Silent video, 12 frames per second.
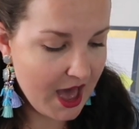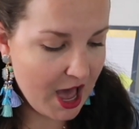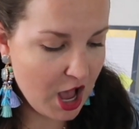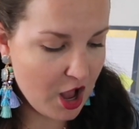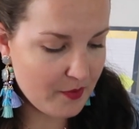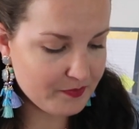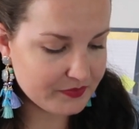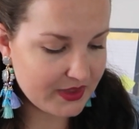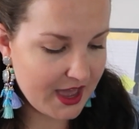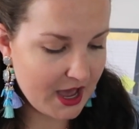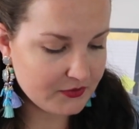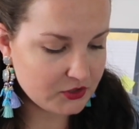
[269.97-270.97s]

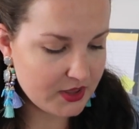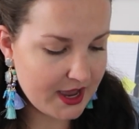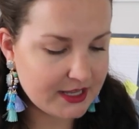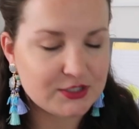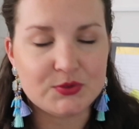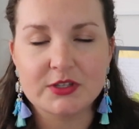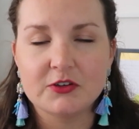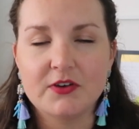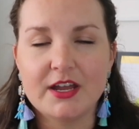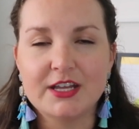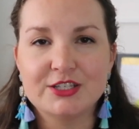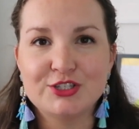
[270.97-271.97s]
After that, it's really
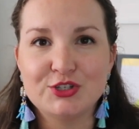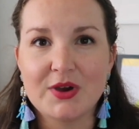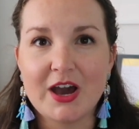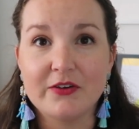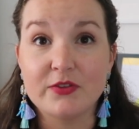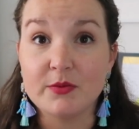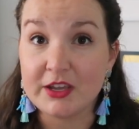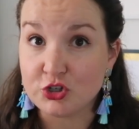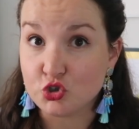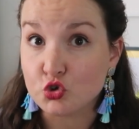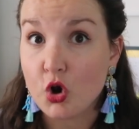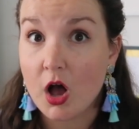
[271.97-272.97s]
fun to have them like
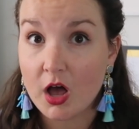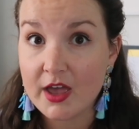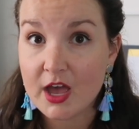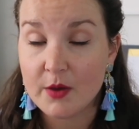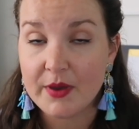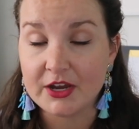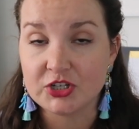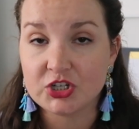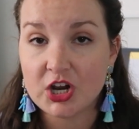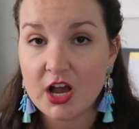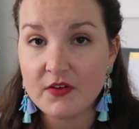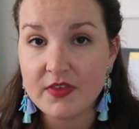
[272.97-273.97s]
draw a
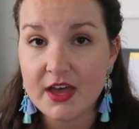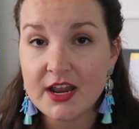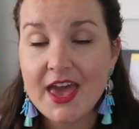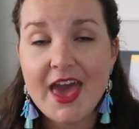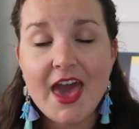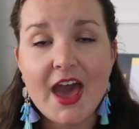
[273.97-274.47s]
picture of that,